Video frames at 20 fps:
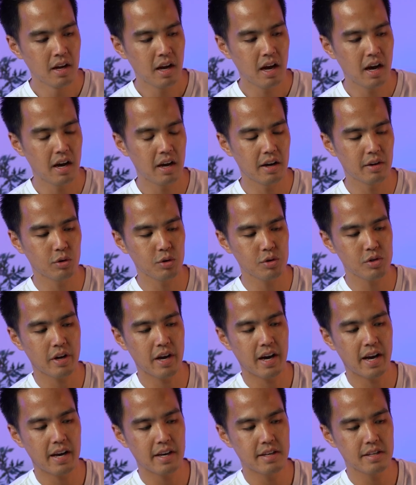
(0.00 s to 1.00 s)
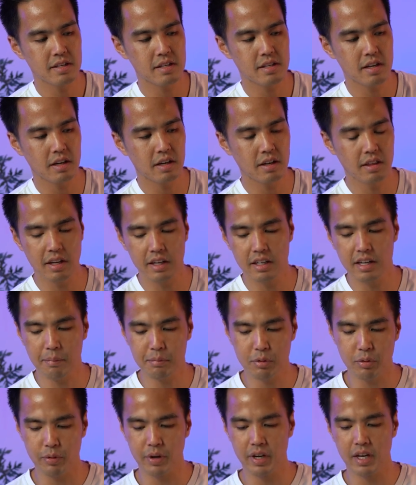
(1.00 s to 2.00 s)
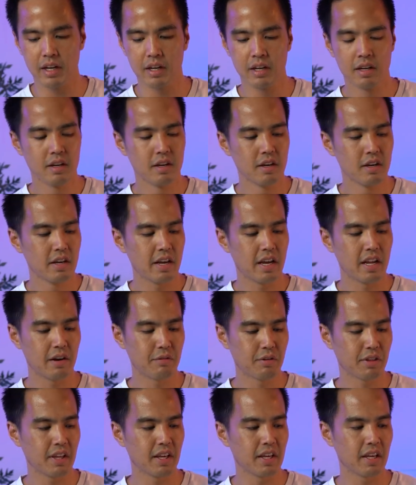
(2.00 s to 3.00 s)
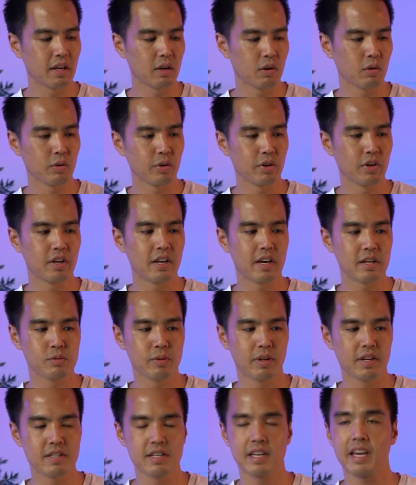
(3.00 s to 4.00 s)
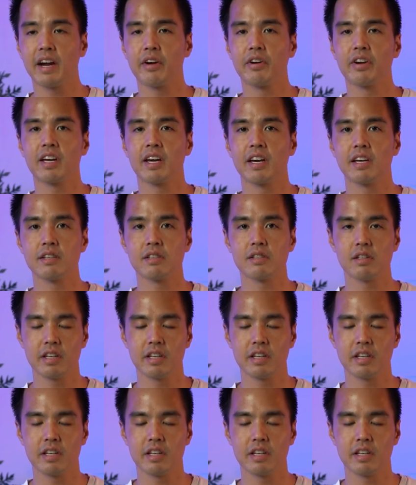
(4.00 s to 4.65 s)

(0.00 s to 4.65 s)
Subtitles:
It also has the adapter ring and everything included, as well as a carry case.